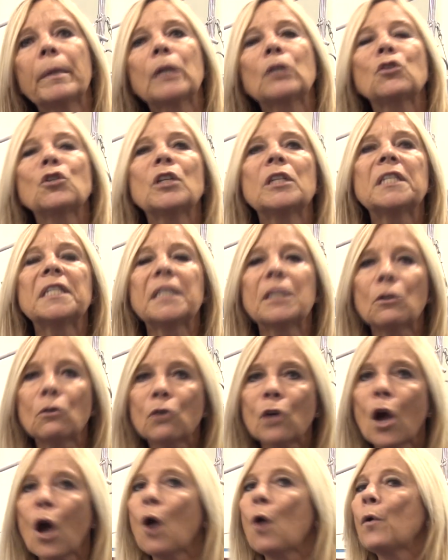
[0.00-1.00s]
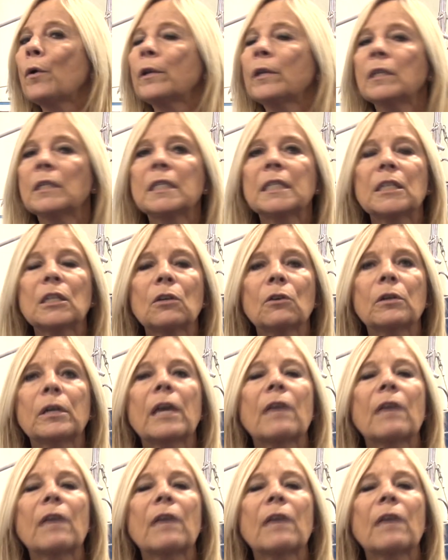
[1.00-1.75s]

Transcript: But she's still going and still